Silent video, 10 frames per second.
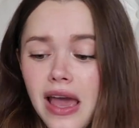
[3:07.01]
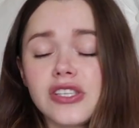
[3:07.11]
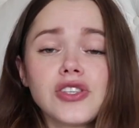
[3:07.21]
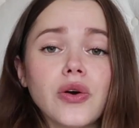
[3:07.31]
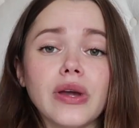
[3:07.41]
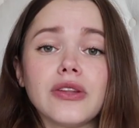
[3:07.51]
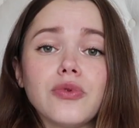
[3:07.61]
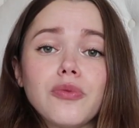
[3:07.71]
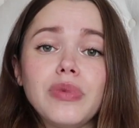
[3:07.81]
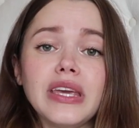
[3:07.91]
just so it
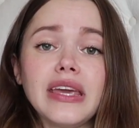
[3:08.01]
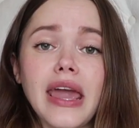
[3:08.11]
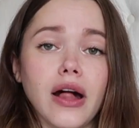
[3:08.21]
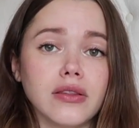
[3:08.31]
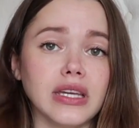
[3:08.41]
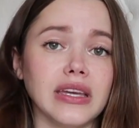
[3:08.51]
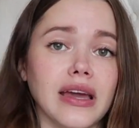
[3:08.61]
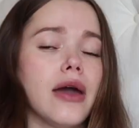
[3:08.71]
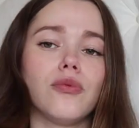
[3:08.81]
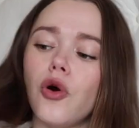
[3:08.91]
will be
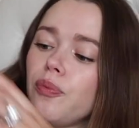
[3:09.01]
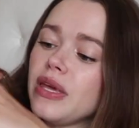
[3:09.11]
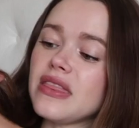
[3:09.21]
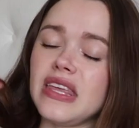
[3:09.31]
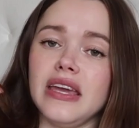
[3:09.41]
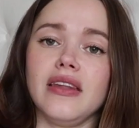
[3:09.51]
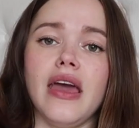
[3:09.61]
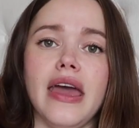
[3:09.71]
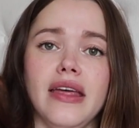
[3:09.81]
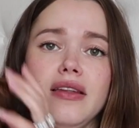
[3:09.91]
healthy and won't be thin
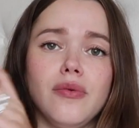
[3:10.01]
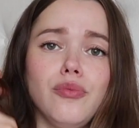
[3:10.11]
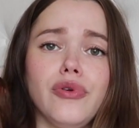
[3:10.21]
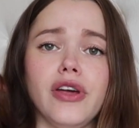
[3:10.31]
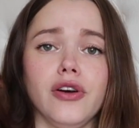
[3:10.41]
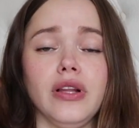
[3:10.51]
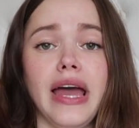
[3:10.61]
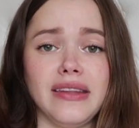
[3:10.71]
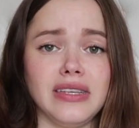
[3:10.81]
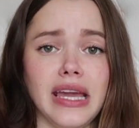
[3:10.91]
and brittle
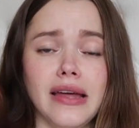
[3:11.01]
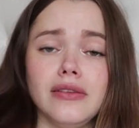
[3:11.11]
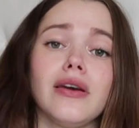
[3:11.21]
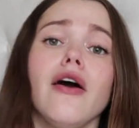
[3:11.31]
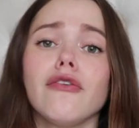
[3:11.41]
at the end.